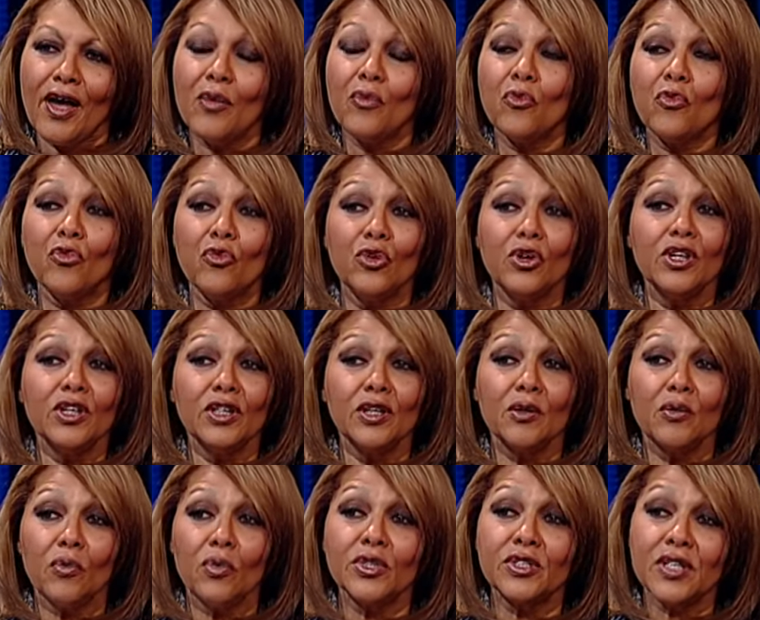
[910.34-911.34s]
It
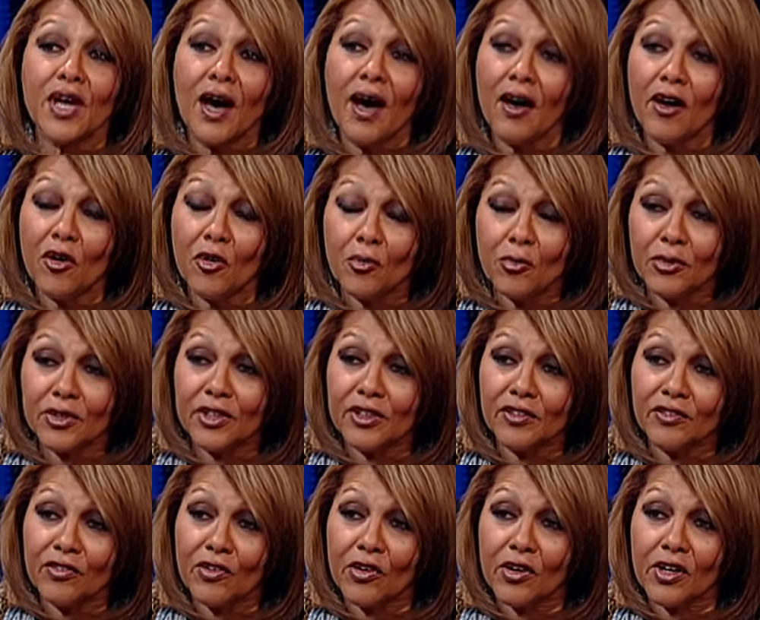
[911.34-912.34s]
really was eye
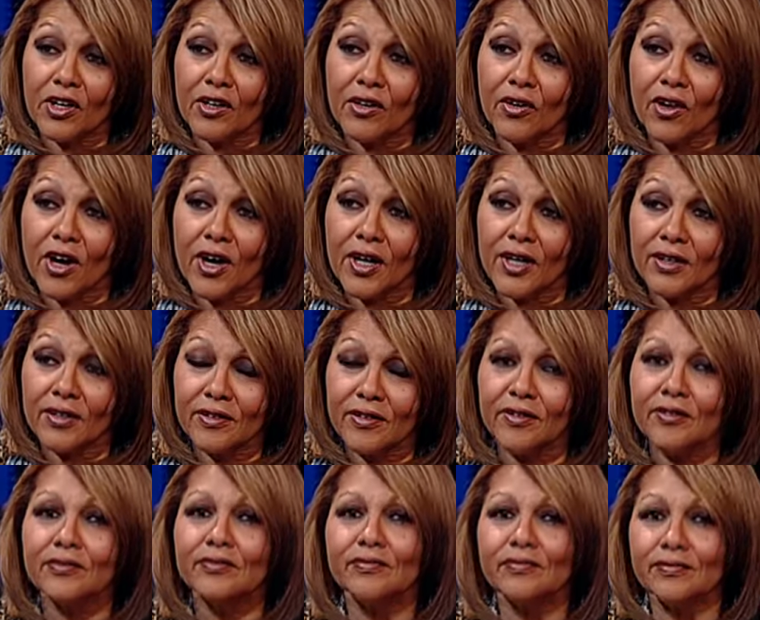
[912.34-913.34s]
opening for you, it right? It was
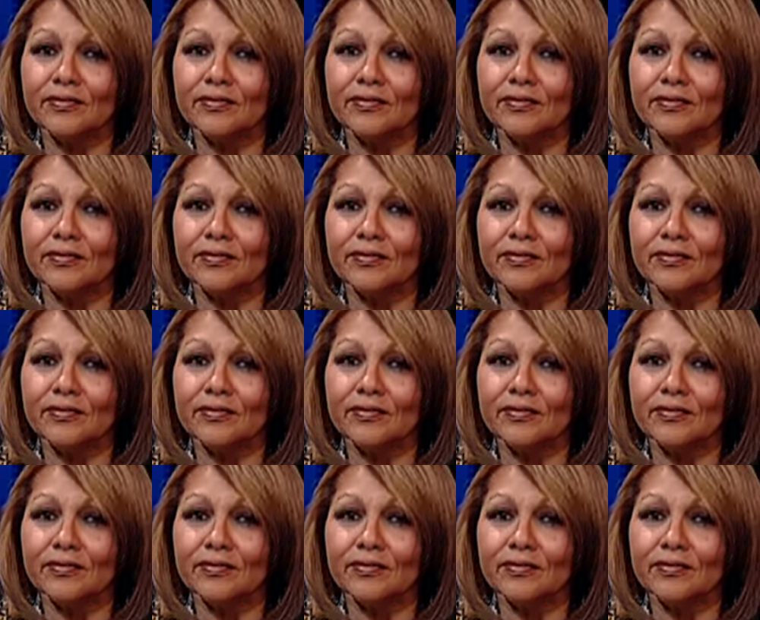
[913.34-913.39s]
eye